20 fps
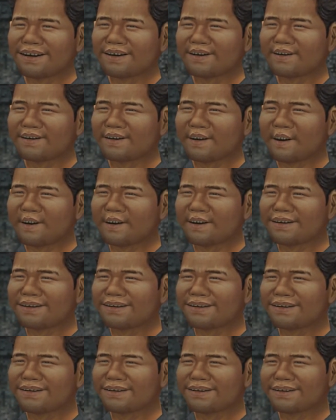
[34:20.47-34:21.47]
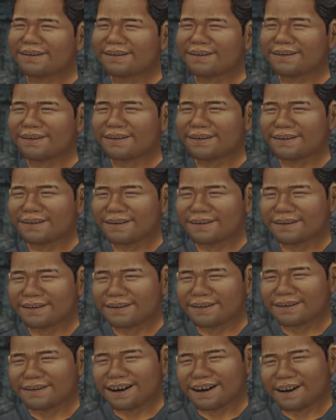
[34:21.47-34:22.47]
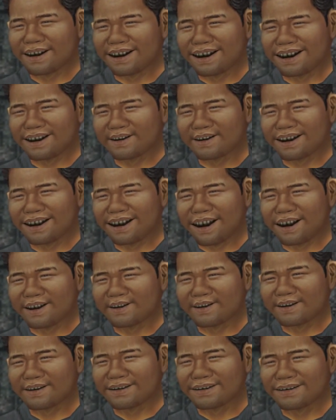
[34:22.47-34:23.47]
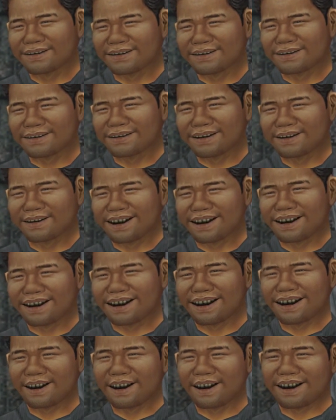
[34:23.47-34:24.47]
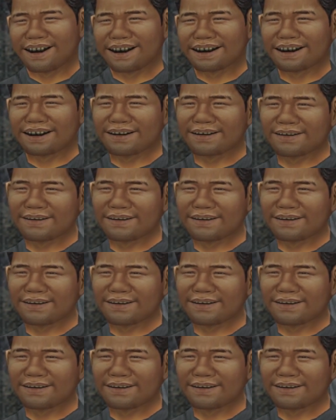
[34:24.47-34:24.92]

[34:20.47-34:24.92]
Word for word: That was close. We've only just begun. You'll continue, right?